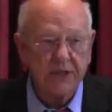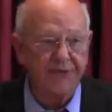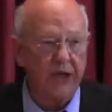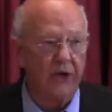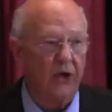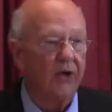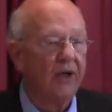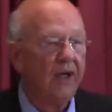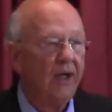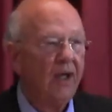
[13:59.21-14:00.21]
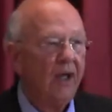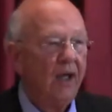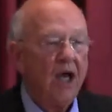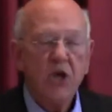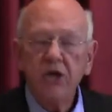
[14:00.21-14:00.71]
in this figure.
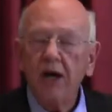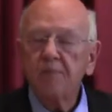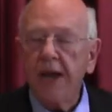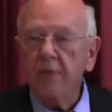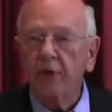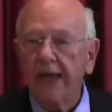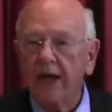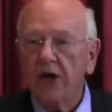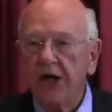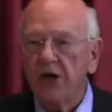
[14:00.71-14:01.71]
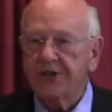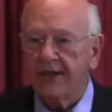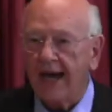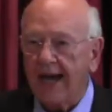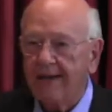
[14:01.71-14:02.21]
Young people that are here
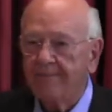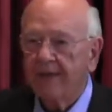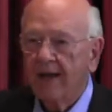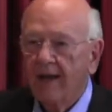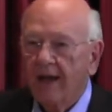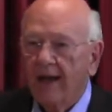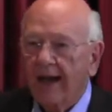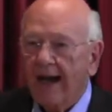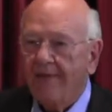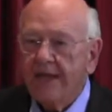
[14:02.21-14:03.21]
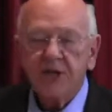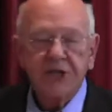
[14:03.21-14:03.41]
tonight, uh,